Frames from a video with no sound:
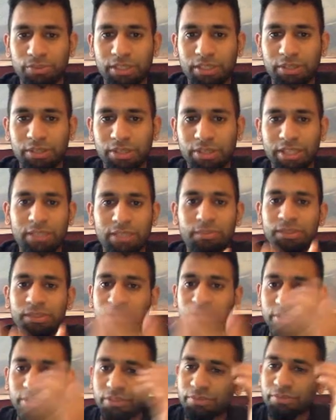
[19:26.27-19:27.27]
look at the
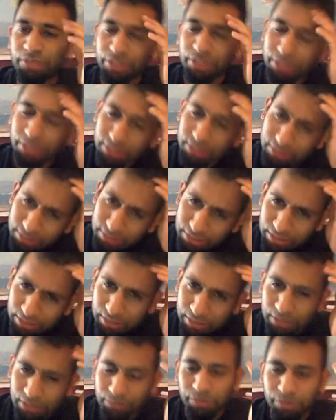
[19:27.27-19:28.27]
material first.
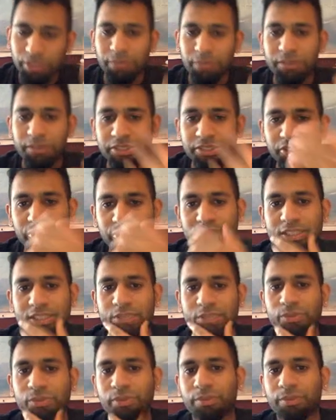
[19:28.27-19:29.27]
Okay, material is
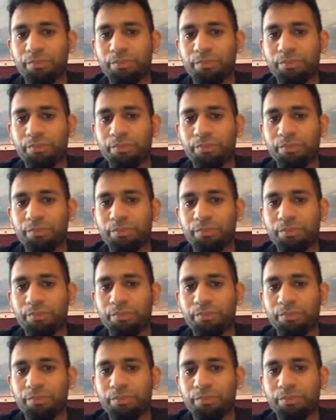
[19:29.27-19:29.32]
equal.